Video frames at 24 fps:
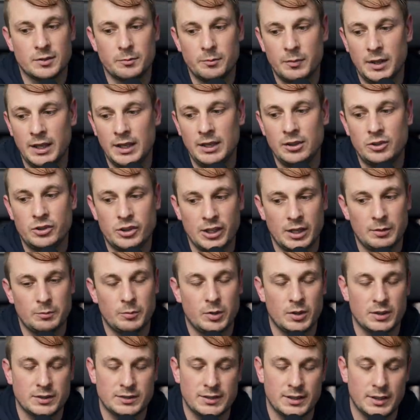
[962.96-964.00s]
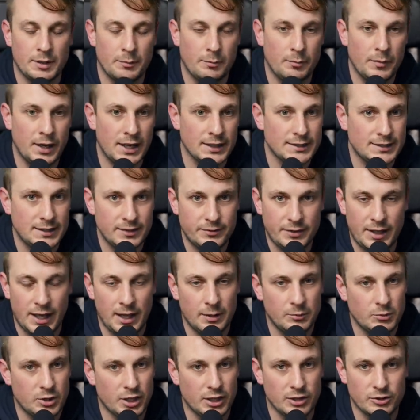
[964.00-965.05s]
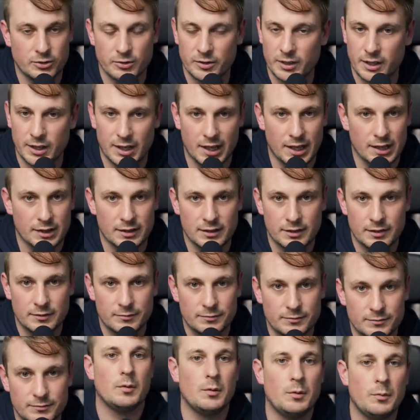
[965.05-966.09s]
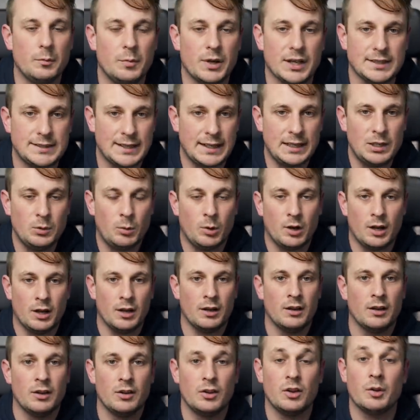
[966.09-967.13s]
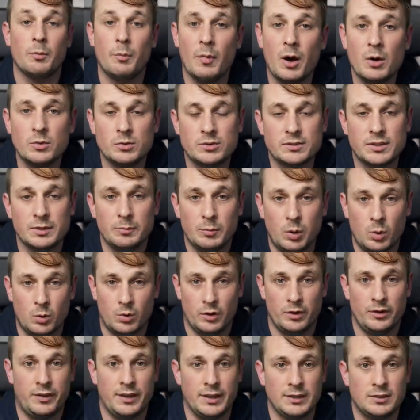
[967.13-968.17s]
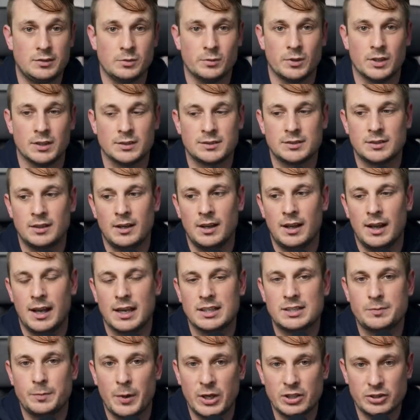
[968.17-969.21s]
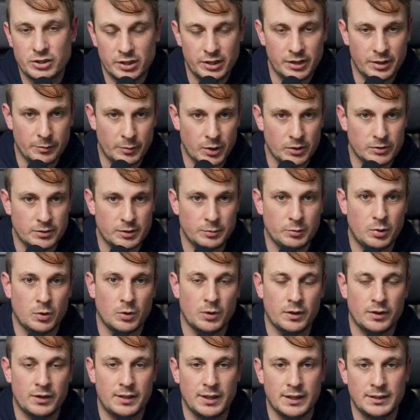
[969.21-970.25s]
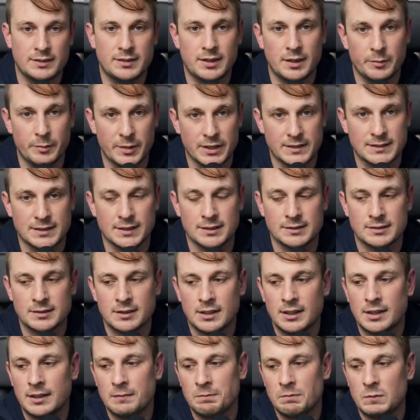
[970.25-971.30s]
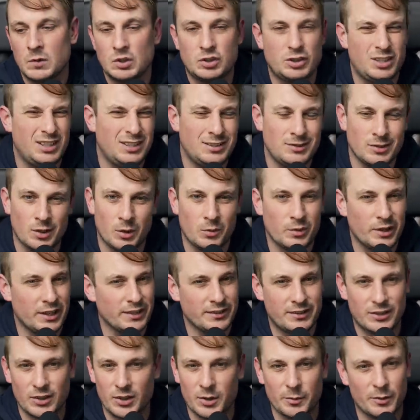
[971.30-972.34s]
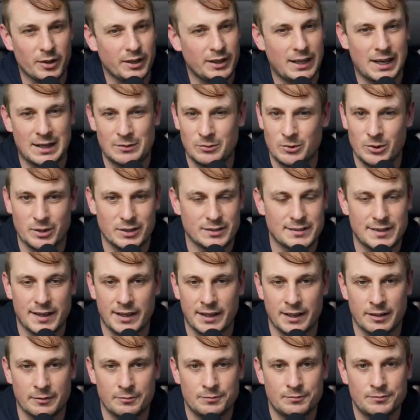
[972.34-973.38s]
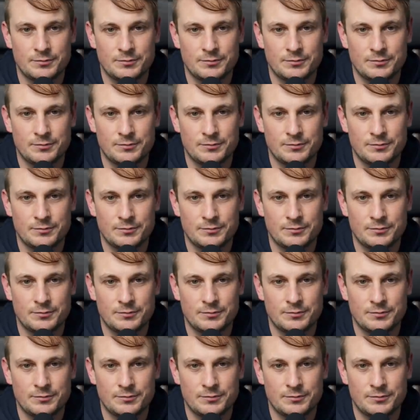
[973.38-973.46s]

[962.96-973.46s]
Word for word: to me, Jen puts in a massive game changer at the end. But I tell you what, the most important thing to us, especially the most important thing to the missus, she's not willing to come on camera and say it.